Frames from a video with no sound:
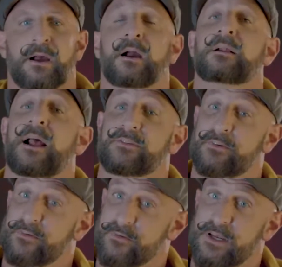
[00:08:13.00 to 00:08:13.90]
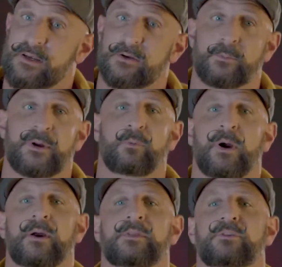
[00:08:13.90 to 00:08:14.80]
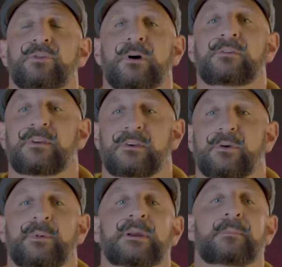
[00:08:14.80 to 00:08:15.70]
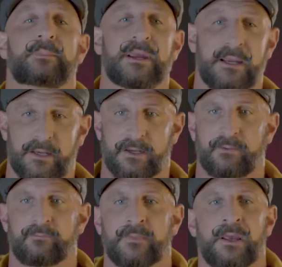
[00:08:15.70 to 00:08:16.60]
Classic physique, you'll be wearing the trunks that you'll be competing in.